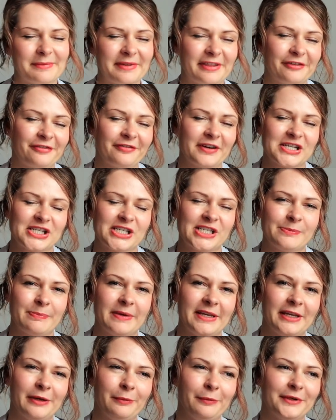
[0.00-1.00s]
some of the French
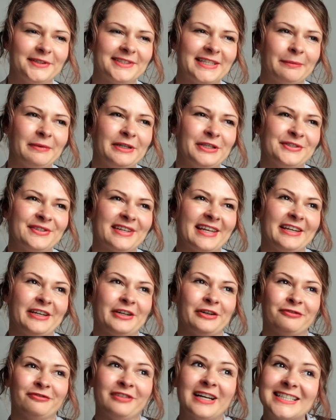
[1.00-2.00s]
speaking words that we use
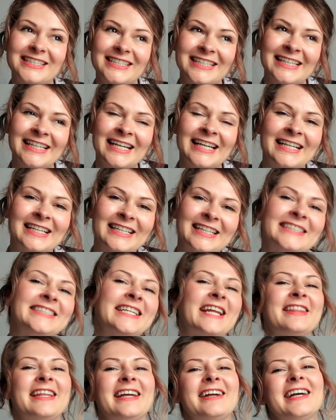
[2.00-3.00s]
incorrectly in English.
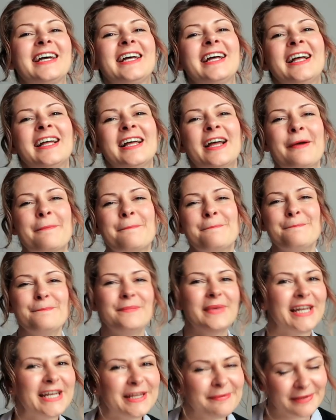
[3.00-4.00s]
There are
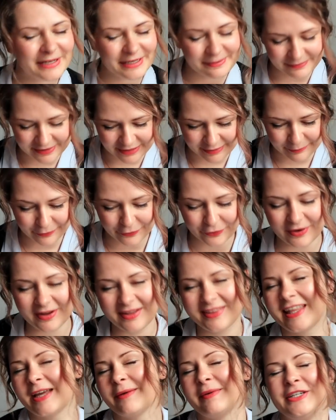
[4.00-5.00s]
many, many, many more
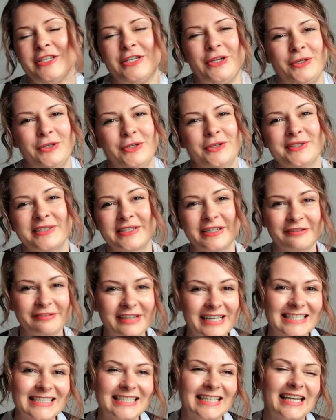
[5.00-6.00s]
that we do use
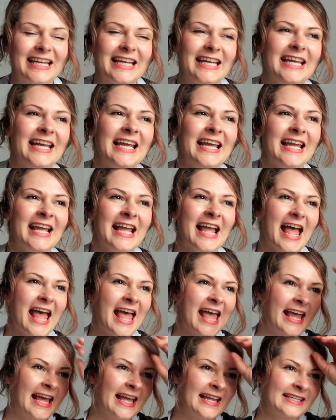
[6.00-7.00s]
correctly.
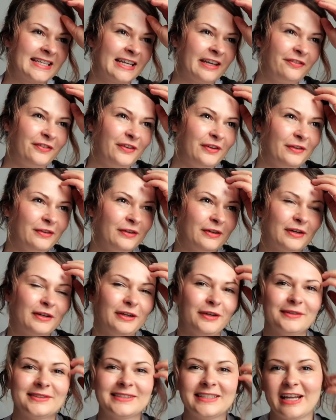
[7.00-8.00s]
And if you look
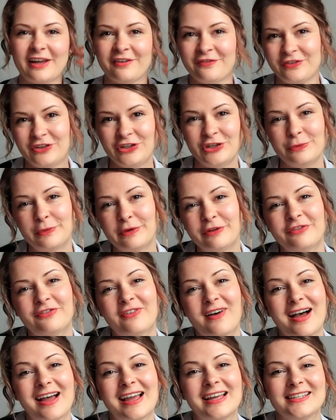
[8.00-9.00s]
close enough, you will
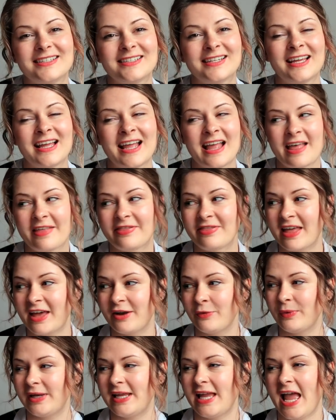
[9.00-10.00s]
find
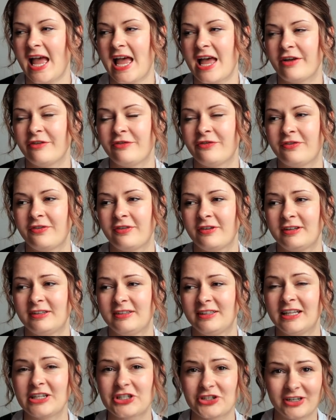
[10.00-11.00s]
that we have
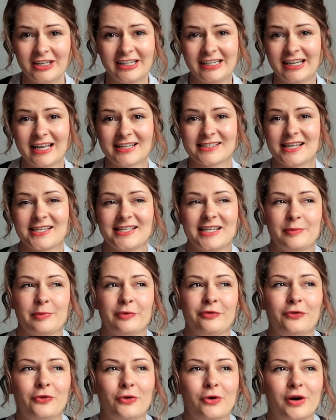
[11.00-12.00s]
literally, as I said
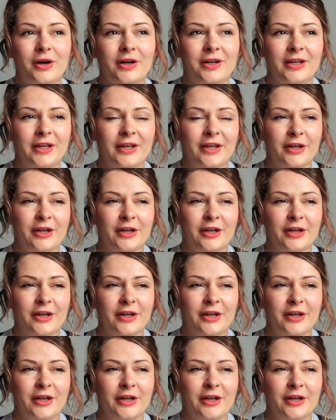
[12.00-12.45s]
before,